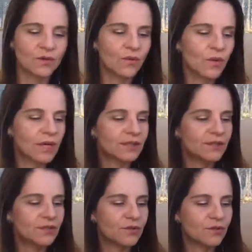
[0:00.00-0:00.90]

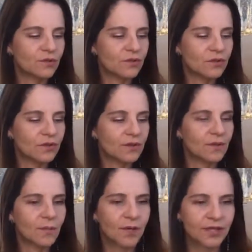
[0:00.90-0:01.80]
want to
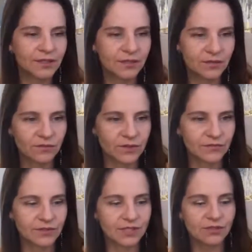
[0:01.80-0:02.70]
partner
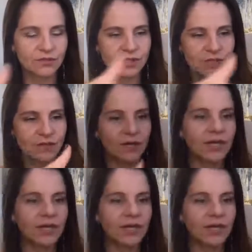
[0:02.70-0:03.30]
with this crystal